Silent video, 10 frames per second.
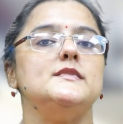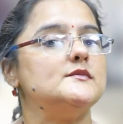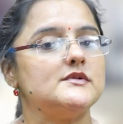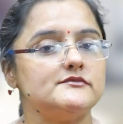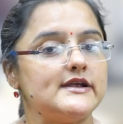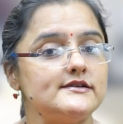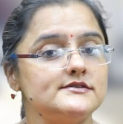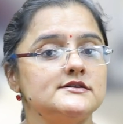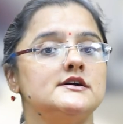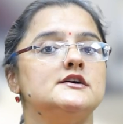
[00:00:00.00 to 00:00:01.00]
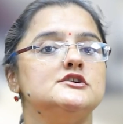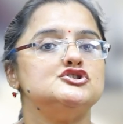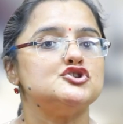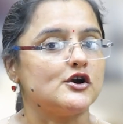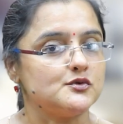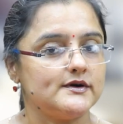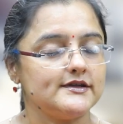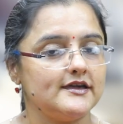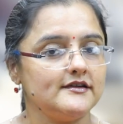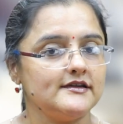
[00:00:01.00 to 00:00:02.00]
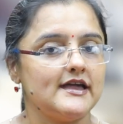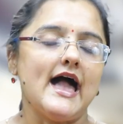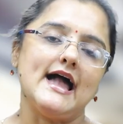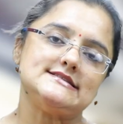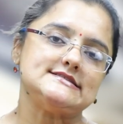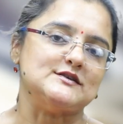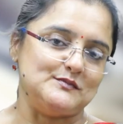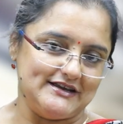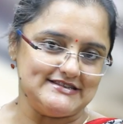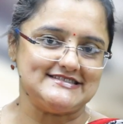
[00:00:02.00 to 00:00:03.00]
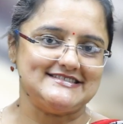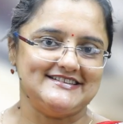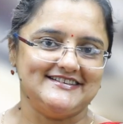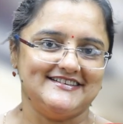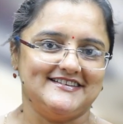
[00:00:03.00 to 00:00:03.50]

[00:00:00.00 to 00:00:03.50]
minimum rent, short working and surplus.